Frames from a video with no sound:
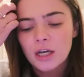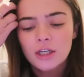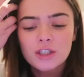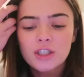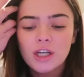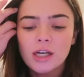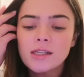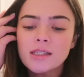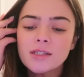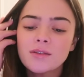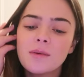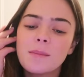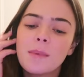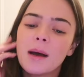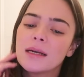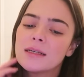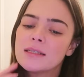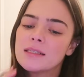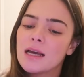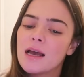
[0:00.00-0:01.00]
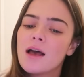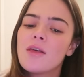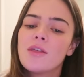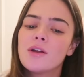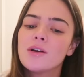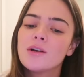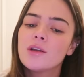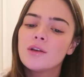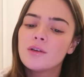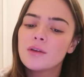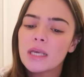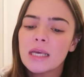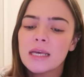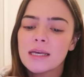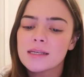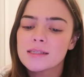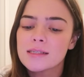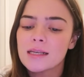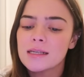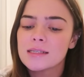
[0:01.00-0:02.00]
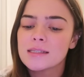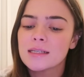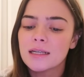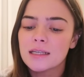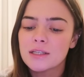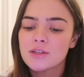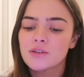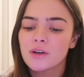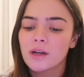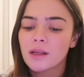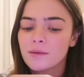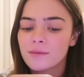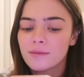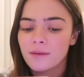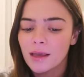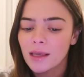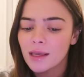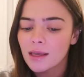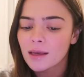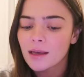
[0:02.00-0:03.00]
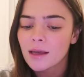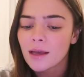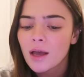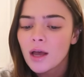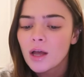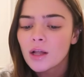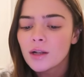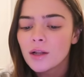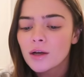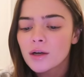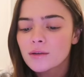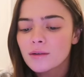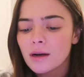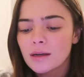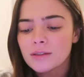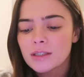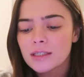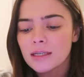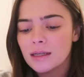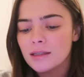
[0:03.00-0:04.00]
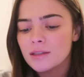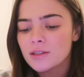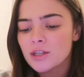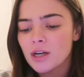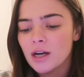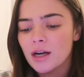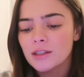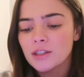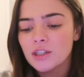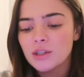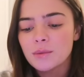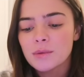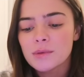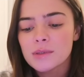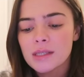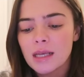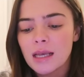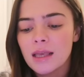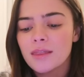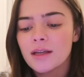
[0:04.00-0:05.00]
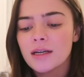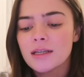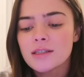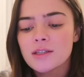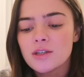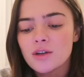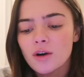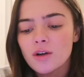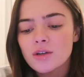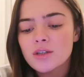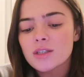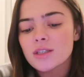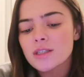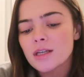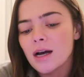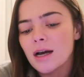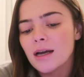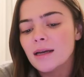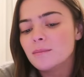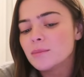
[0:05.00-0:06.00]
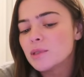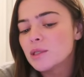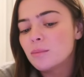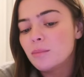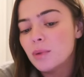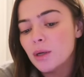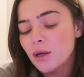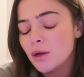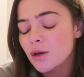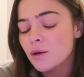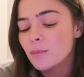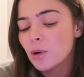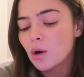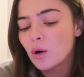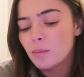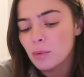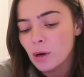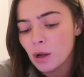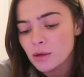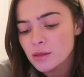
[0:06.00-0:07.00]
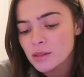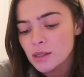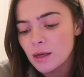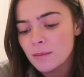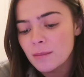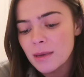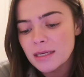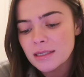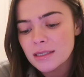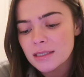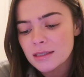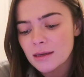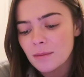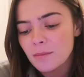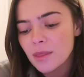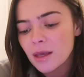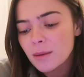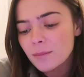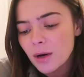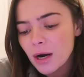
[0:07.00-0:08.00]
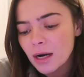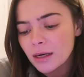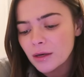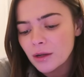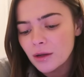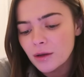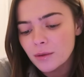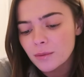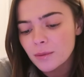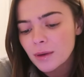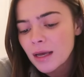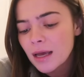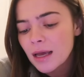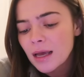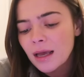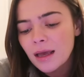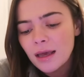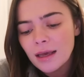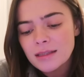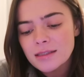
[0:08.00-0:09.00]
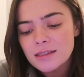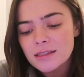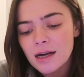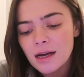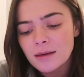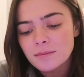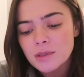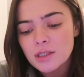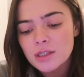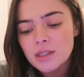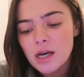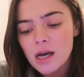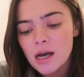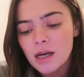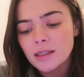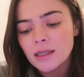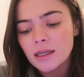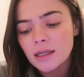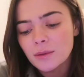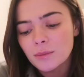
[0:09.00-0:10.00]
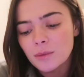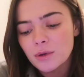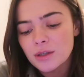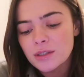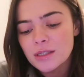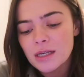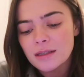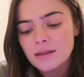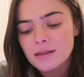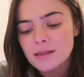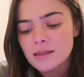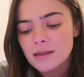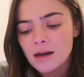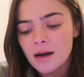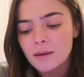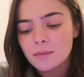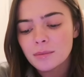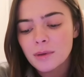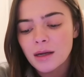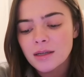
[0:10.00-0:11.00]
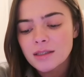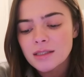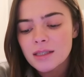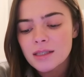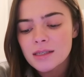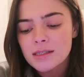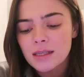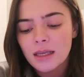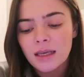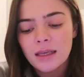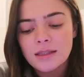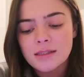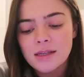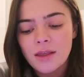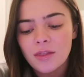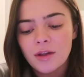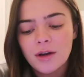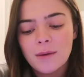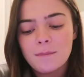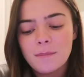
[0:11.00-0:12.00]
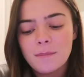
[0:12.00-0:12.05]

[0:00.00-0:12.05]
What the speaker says: "Just a reminder that New Year's is literally fake. Look around at nature and you will see that it's not time to bloom or blossom into something brand new. It's time to turn inward and start planting the seeds that are